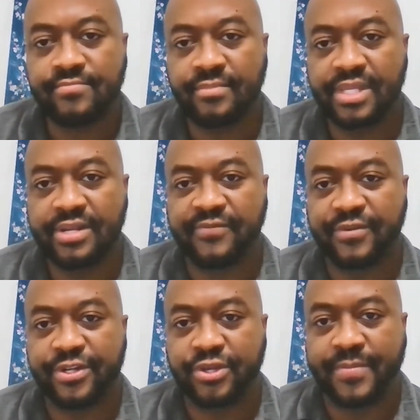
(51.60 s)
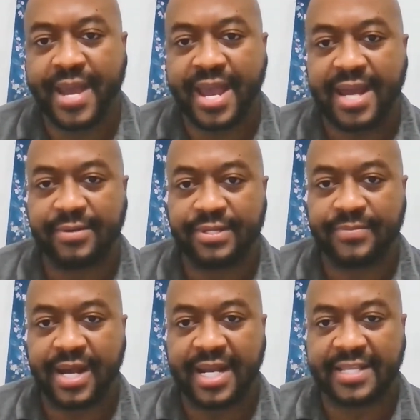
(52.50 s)
The first dream I had was
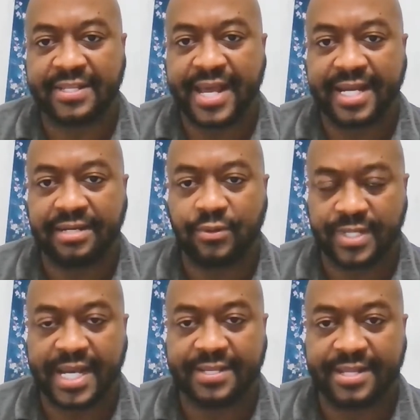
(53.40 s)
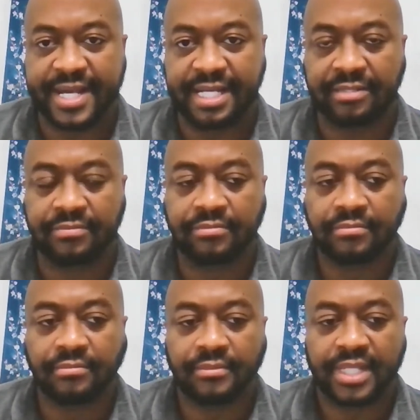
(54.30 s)
about last night. Was last night.
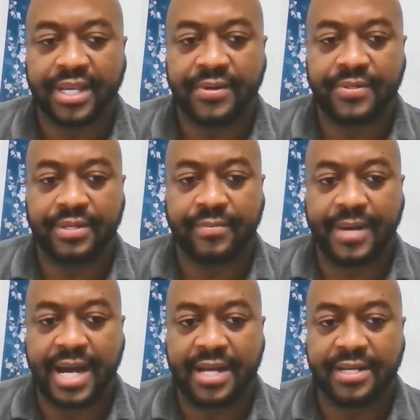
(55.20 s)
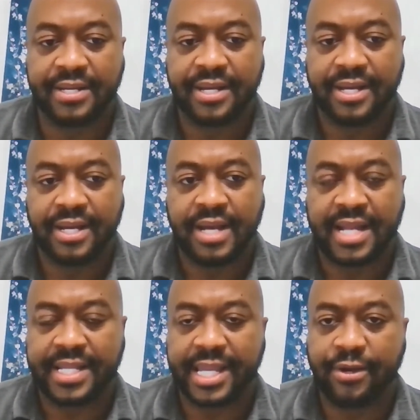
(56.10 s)
It was about, I
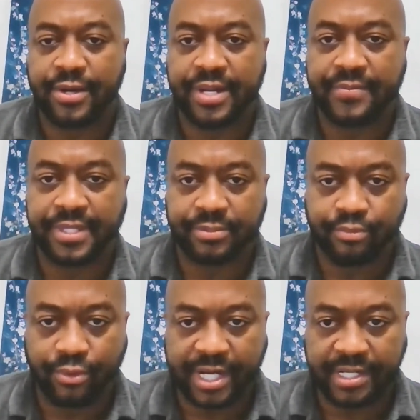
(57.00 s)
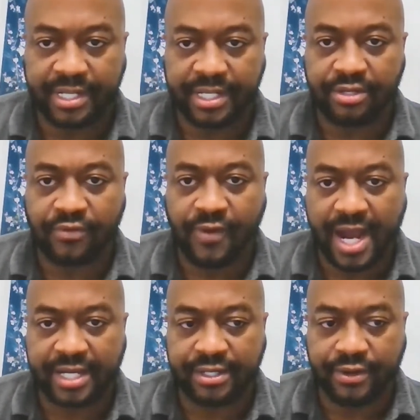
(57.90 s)
think her name is Brittany
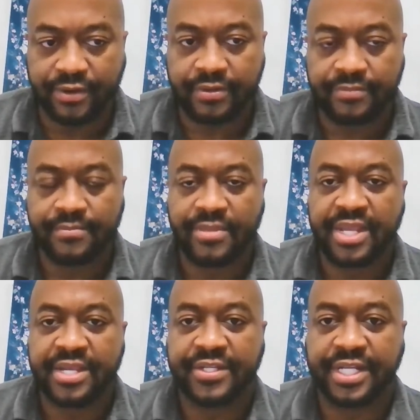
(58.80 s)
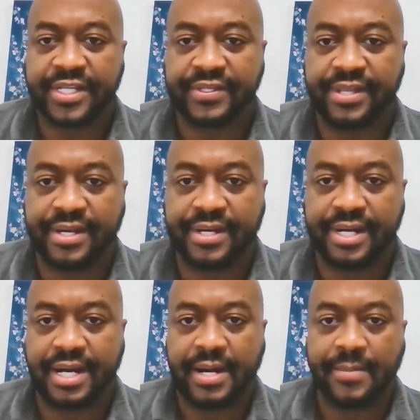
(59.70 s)
Griner. She's
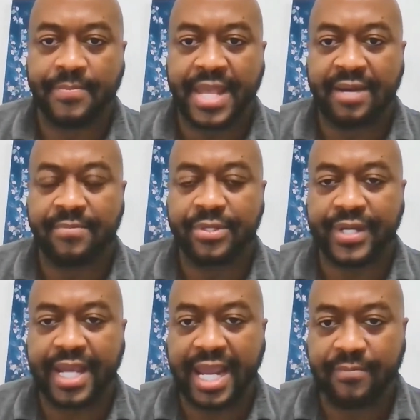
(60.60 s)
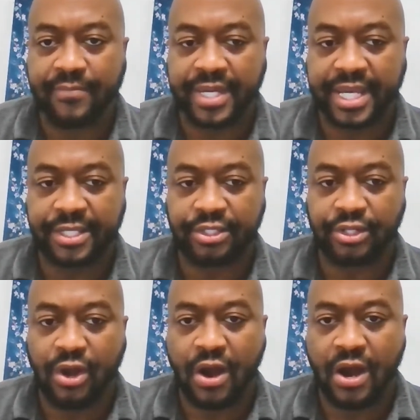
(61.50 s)
the WNBA
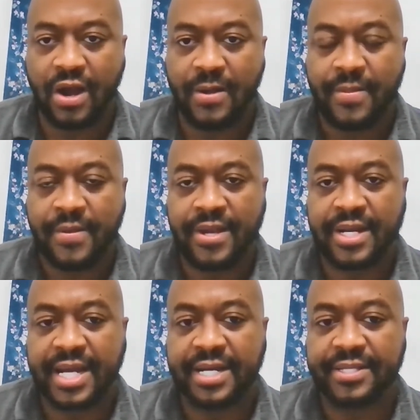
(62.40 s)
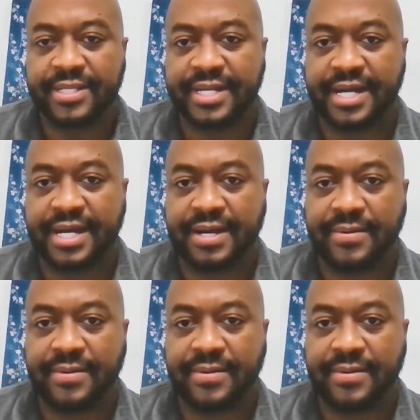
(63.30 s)
star that is in,